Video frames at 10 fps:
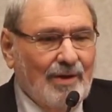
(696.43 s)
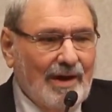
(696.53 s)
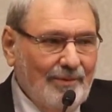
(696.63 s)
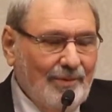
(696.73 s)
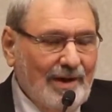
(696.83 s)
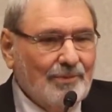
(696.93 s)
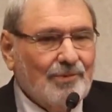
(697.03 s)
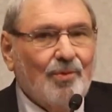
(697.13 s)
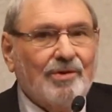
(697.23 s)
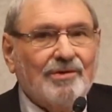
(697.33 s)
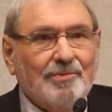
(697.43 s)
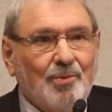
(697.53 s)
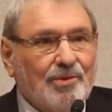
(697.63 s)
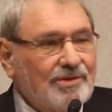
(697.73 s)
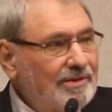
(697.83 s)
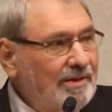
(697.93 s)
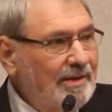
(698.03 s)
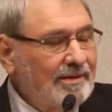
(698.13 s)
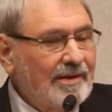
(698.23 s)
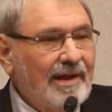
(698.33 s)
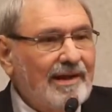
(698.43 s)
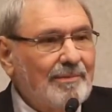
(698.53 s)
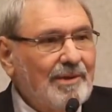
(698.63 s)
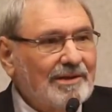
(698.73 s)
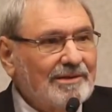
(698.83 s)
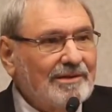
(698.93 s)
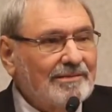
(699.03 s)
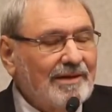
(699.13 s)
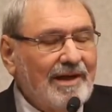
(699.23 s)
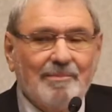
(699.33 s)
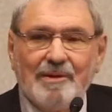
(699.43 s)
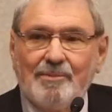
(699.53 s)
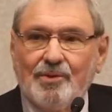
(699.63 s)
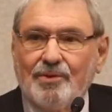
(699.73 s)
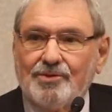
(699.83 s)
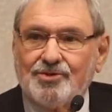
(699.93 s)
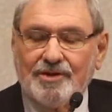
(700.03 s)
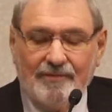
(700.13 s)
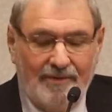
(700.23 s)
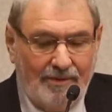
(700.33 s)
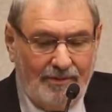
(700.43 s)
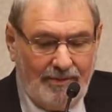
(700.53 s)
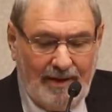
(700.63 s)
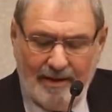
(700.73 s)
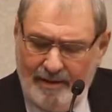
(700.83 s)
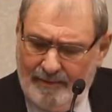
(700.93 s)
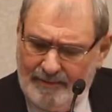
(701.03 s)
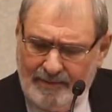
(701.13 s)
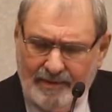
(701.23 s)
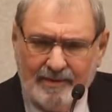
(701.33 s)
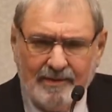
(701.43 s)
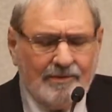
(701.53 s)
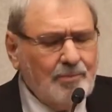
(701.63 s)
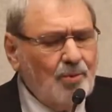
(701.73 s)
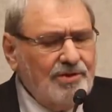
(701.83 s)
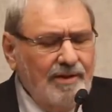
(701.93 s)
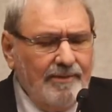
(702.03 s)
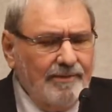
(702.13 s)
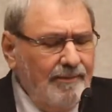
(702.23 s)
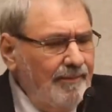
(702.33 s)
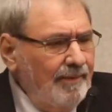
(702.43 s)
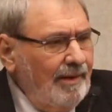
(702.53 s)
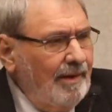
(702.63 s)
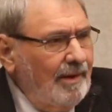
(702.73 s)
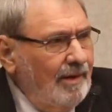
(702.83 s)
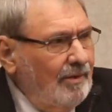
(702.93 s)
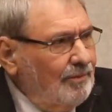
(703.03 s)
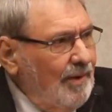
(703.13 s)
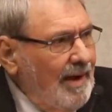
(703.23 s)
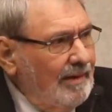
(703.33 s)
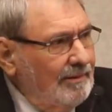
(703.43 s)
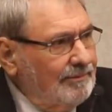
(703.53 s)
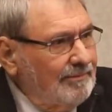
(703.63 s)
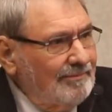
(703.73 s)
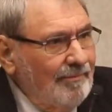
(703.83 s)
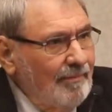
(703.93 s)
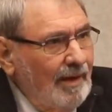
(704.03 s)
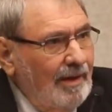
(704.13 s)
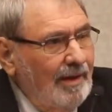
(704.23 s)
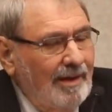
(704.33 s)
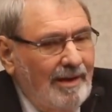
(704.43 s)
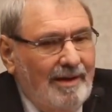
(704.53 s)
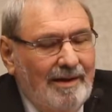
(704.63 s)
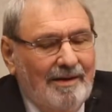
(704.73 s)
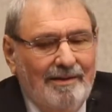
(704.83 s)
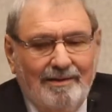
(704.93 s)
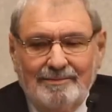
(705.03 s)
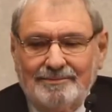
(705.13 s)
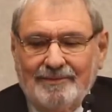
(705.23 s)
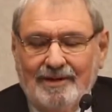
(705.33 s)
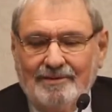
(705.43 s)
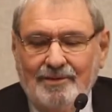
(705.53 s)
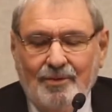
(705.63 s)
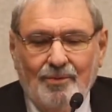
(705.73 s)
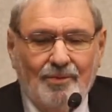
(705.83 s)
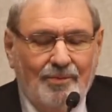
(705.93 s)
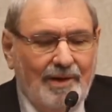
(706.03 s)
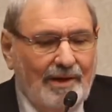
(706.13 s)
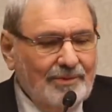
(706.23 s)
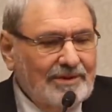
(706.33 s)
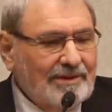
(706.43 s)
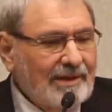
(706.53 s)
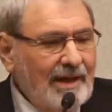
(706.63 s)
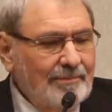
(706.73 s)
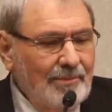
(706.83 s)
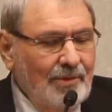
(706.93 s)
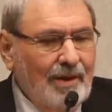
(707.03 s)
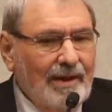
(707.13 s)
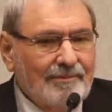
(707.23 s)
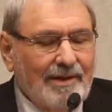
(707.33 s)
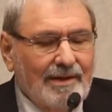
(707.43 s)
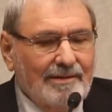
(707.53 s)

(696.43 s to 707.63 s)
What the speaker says: when I was working sports at Denton, I had met the AP bureau chief, a sports editor, Harold Ratliff. And so when I was at the Cotton Bowl, I